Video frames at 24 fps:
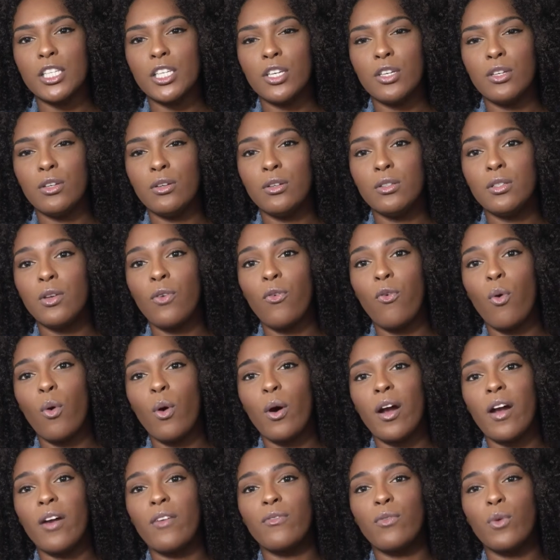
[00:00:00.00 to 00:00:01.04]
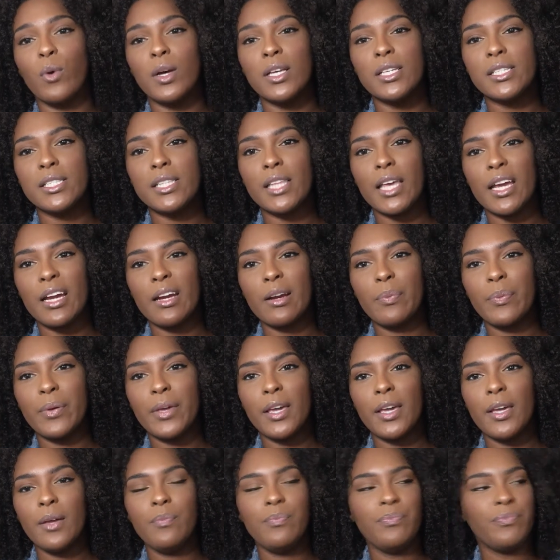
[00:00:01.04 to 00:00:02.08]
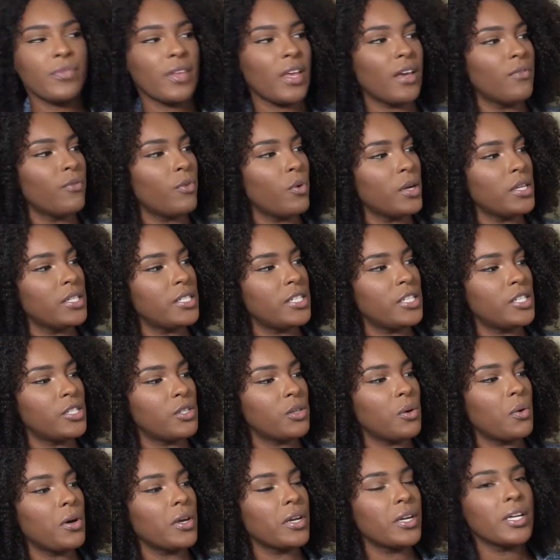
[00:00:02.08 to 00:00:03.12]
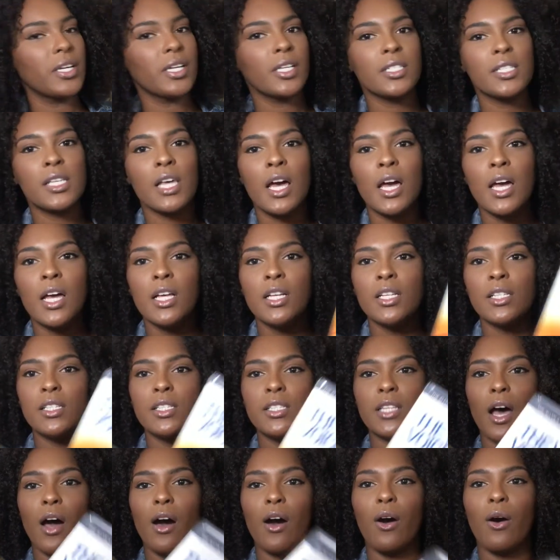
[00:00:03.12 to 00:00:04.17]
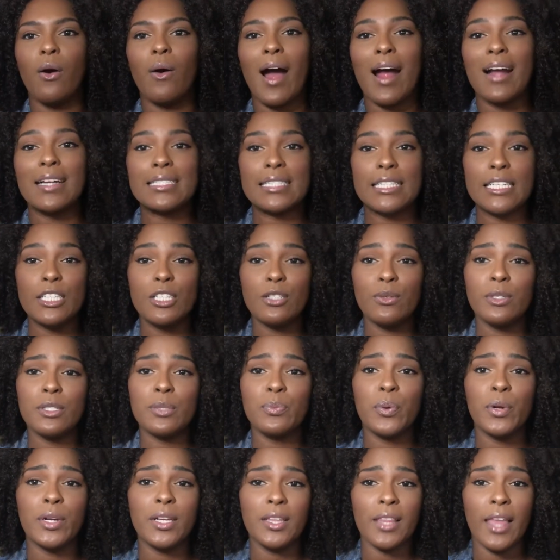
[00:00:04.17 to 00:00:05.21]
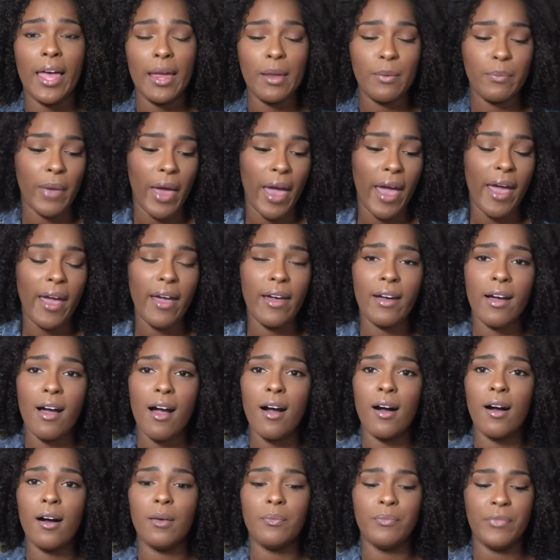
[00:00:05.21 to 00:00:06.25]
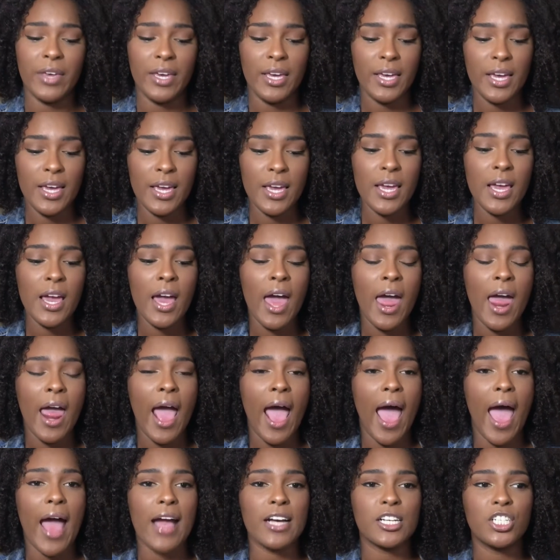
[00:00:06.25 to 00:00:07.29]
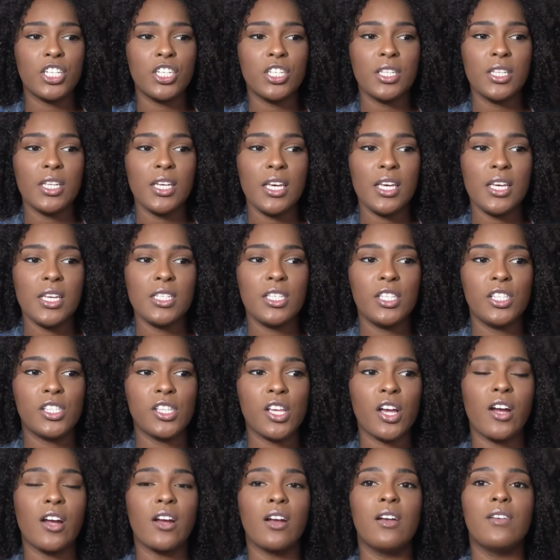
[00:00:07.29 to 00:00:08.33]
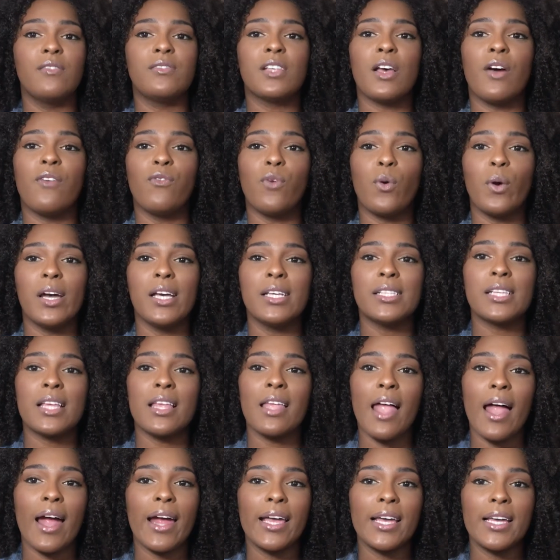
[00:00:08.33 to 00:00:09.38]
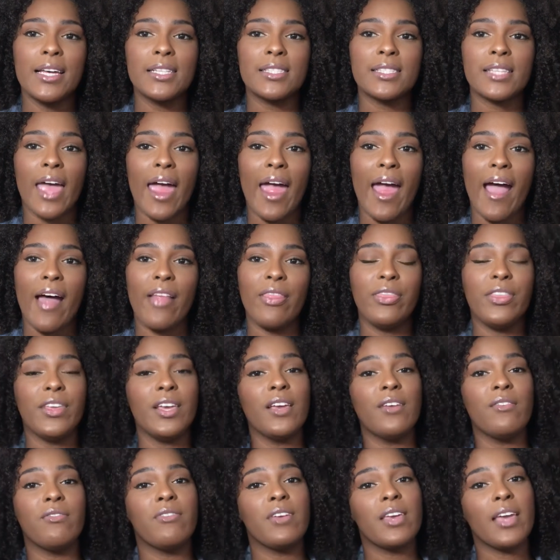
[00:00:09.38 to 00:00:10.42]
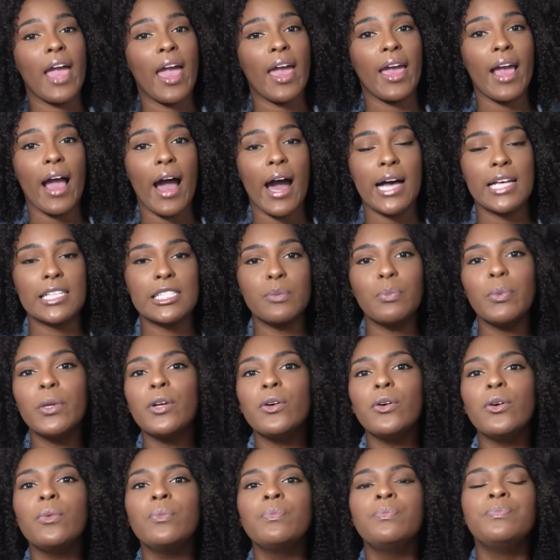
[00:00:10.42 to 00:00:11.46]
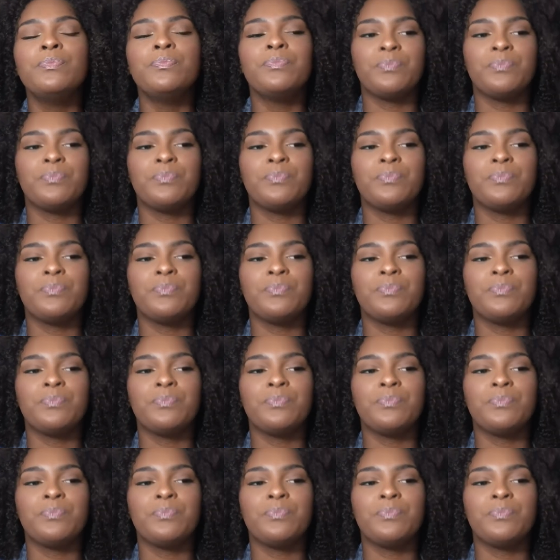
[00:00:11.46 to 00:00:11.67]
to use for voice therapy and voice disorders. So our teacher was pretty laid back. He actually serves voice clients at the VA hospital